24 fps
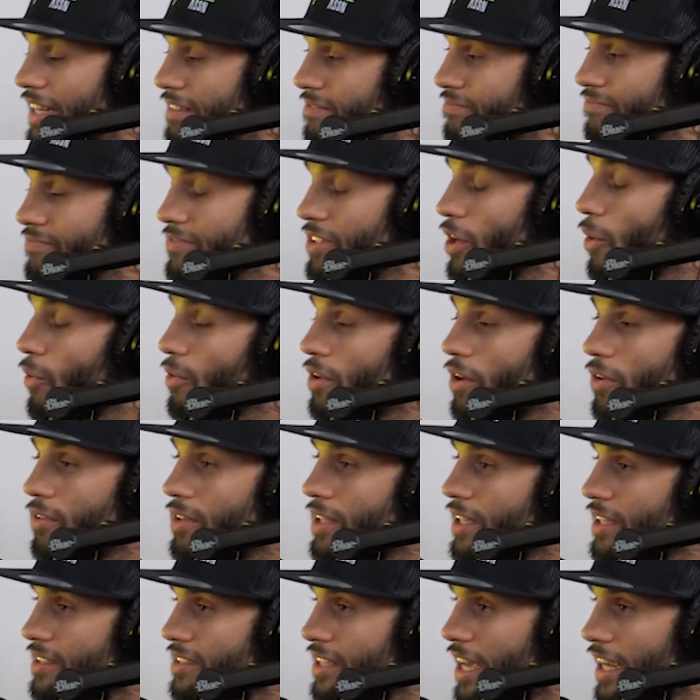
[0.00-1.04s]
I don't
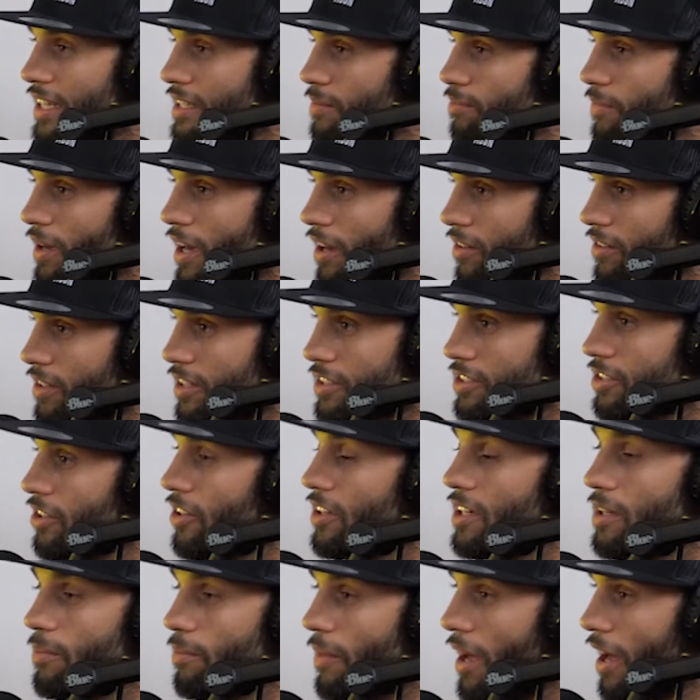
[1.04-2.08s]
know the exact amount, a
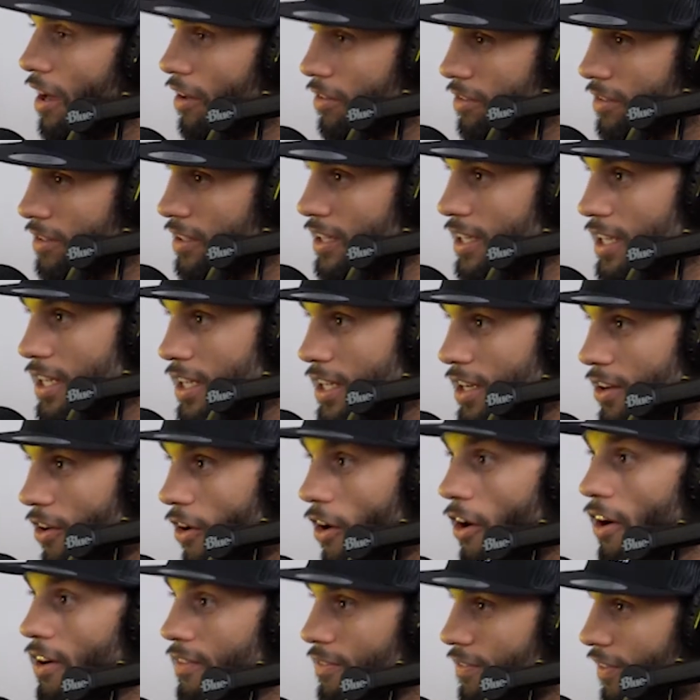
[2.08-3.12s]
certain amount
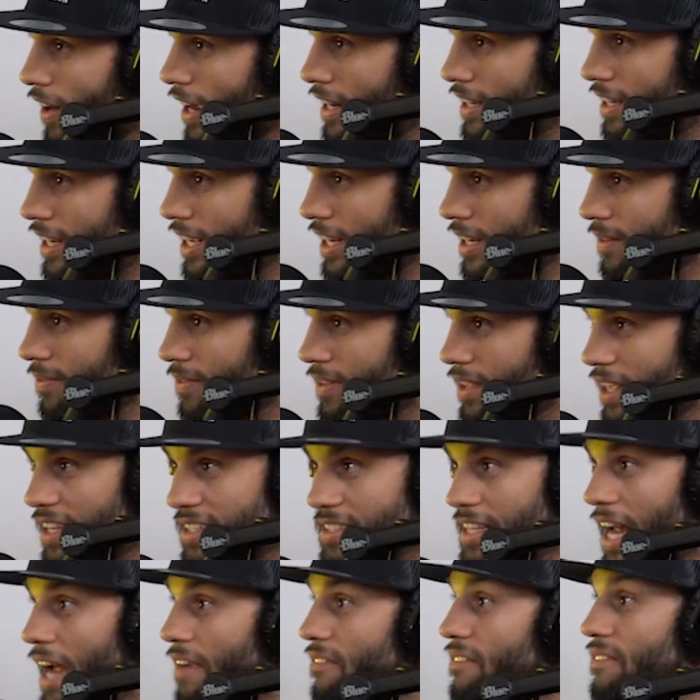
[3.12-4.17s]
on fight day.
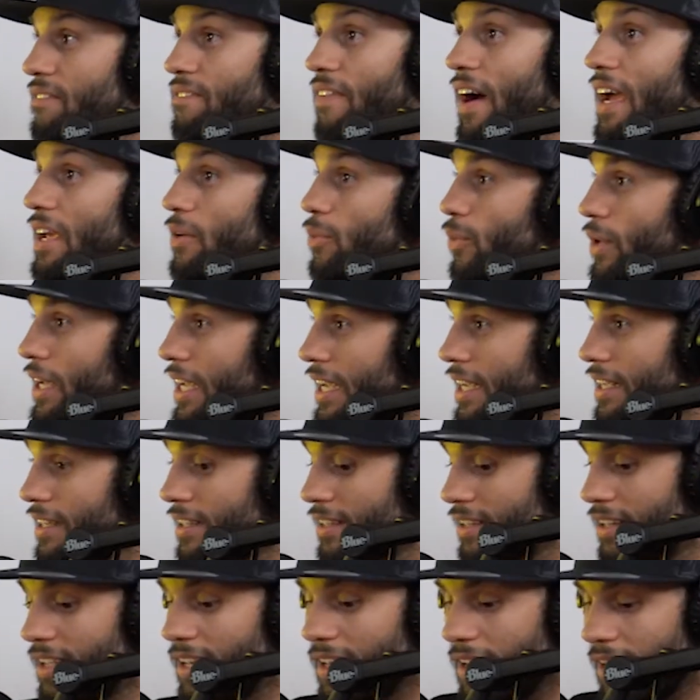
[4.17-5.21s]
It's not even fight week.
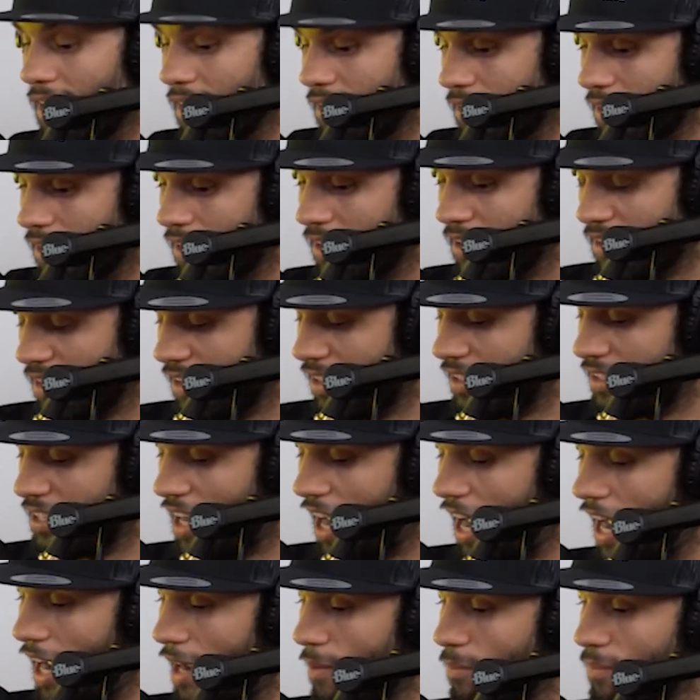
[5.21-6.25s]
The
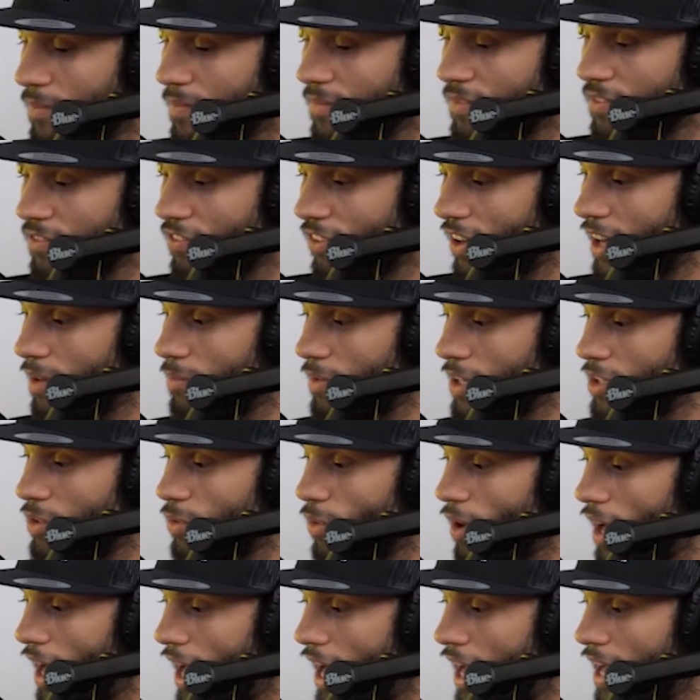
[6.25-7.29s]
time frame
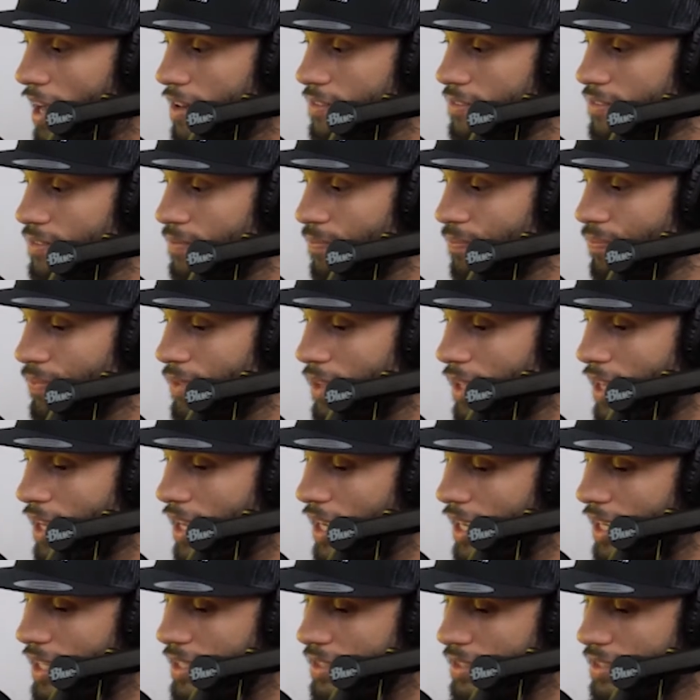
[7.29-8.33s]
that you have
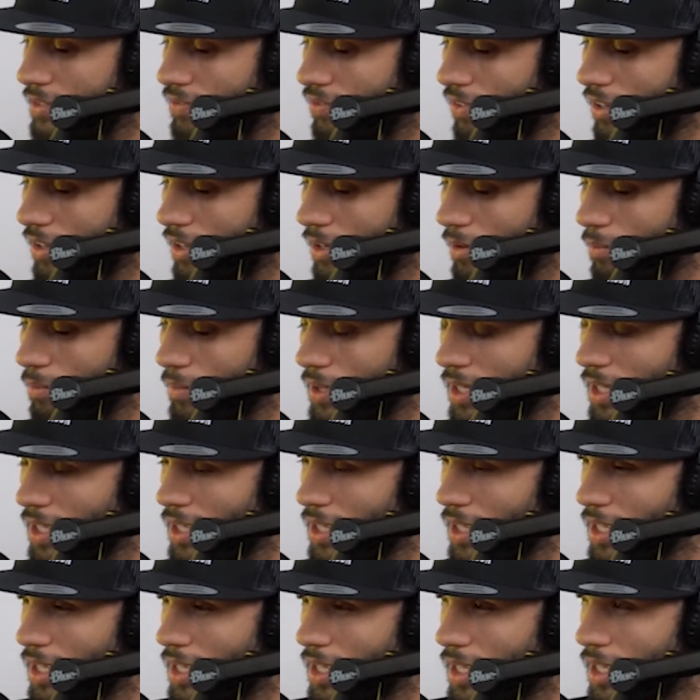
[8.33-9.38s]
is from
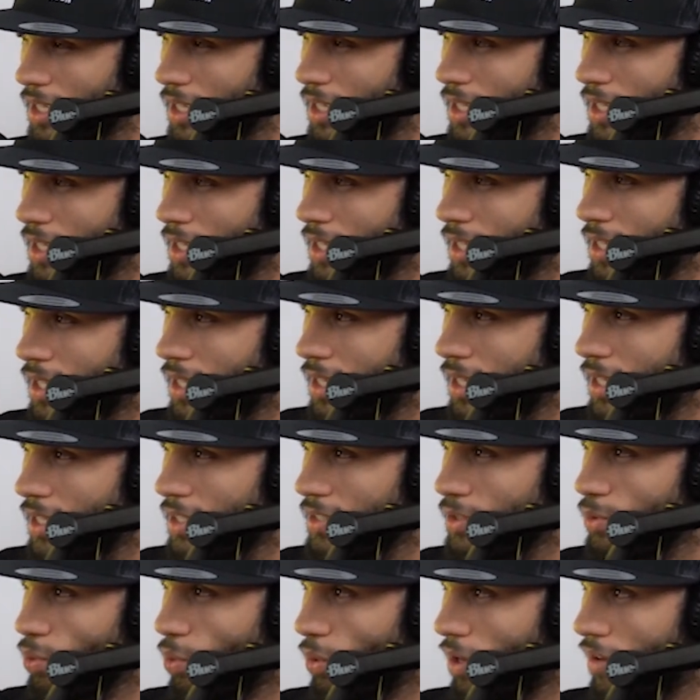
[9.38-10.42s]

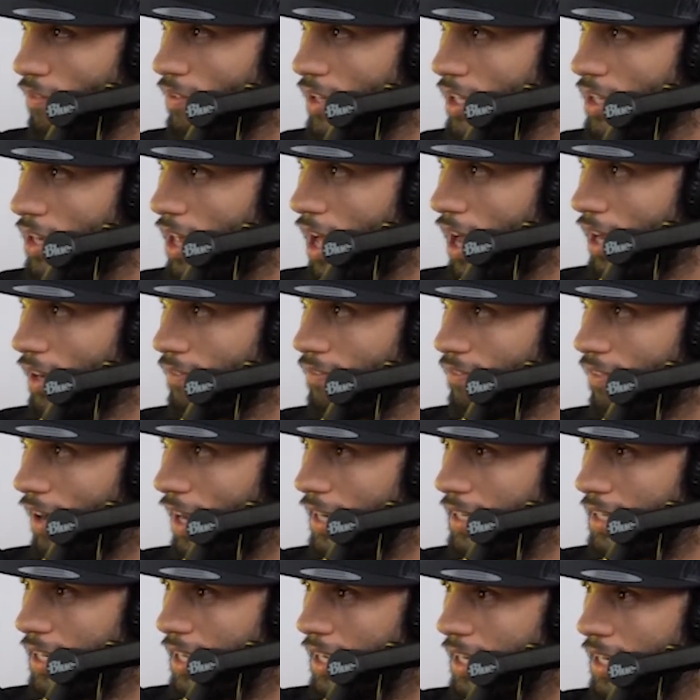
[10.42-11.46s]
12
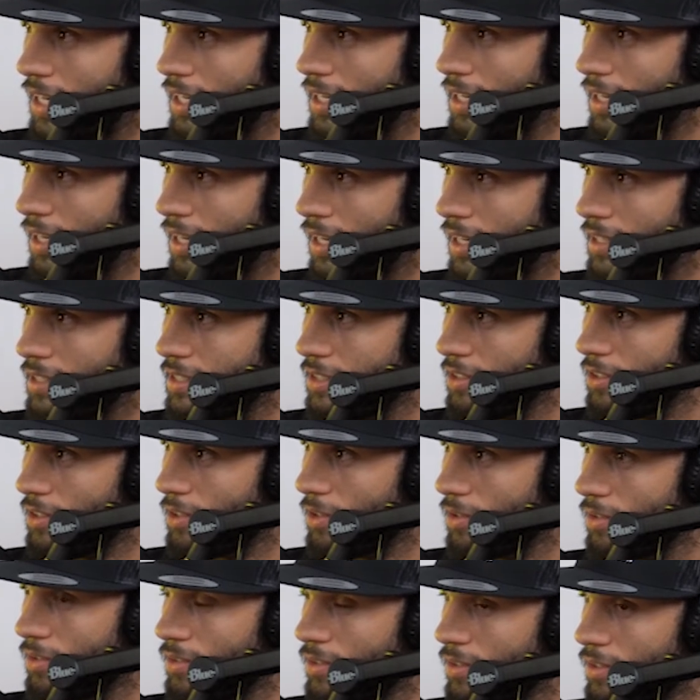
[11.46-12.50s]
o'clock fight day
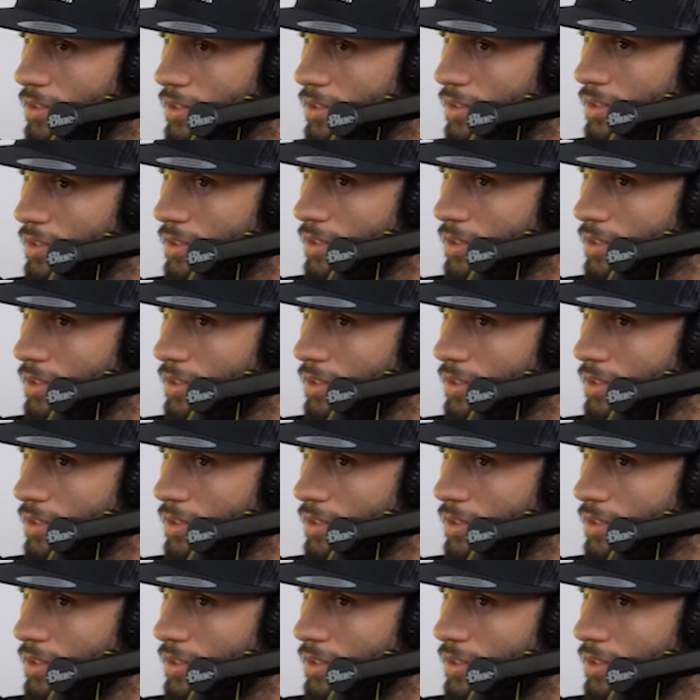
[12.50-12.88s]
until